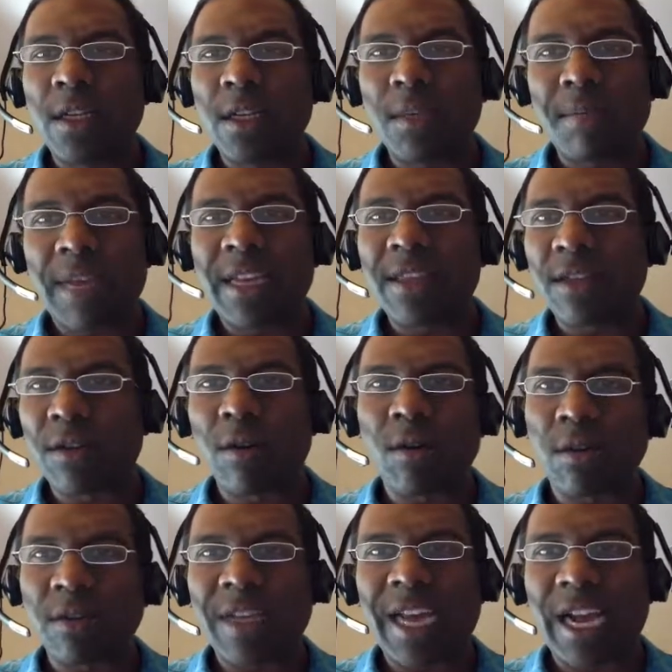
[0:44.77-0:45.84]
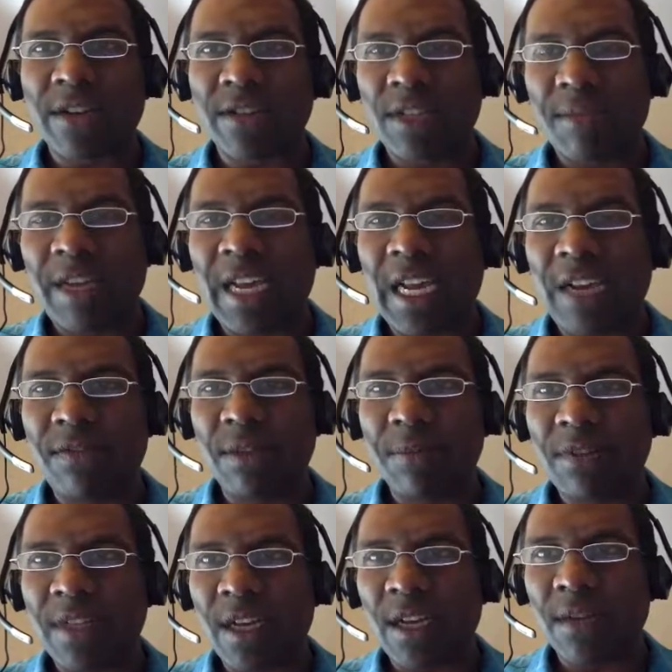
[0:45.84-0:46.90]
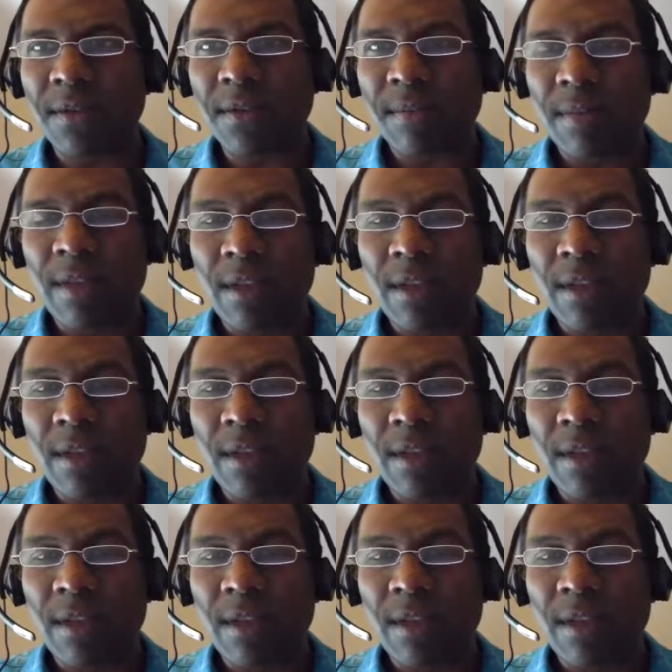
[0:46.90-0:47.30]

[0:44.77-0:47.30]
to make the turtles actually behave themselves.